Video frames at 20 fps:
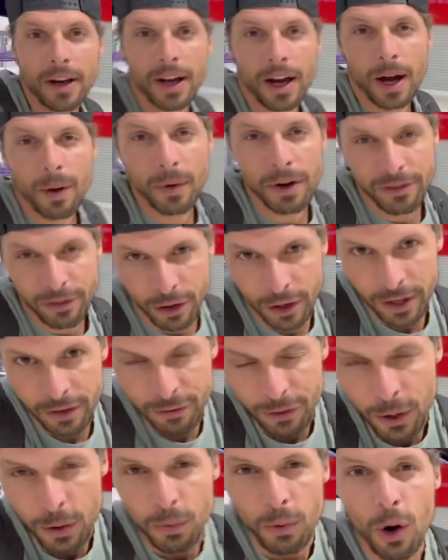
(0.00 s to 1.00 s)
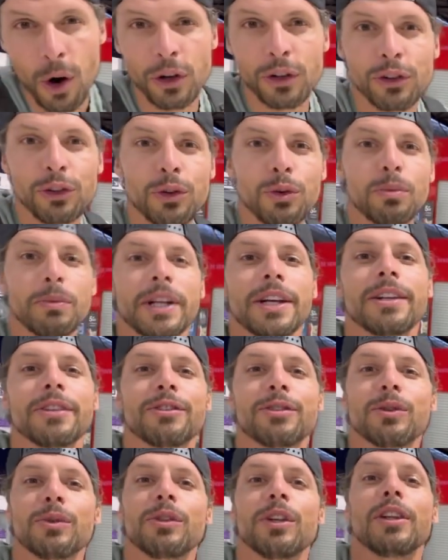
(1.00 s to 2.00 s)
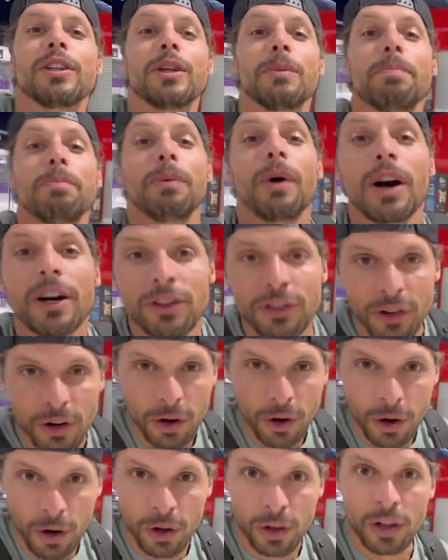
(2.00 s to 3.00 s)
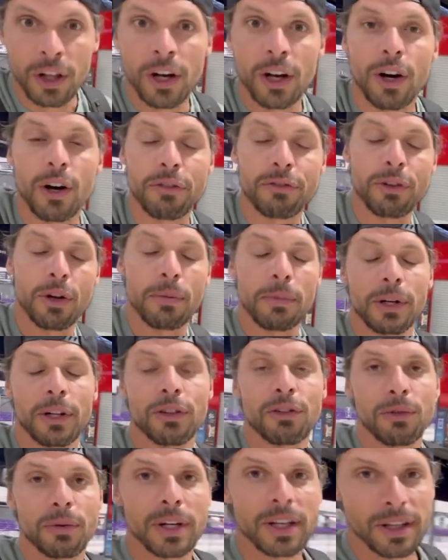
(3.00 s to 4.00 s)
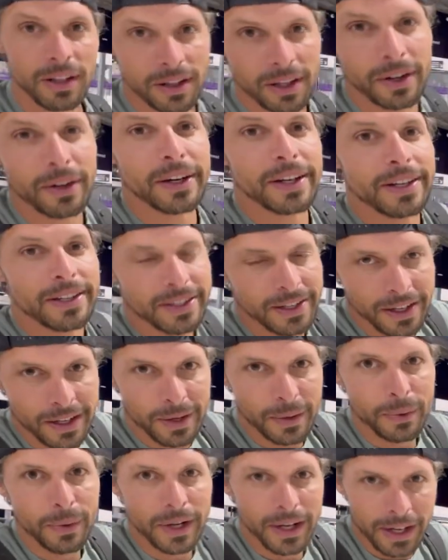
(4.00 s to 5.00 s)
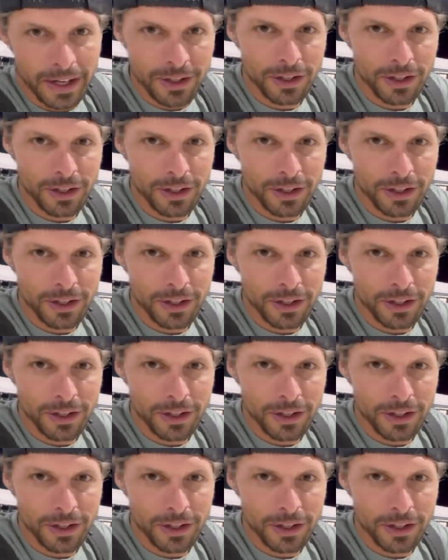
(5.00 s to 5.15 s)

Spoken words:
However, if you walk 2 minutes to the departure hall of Terminal 3, there is a Relay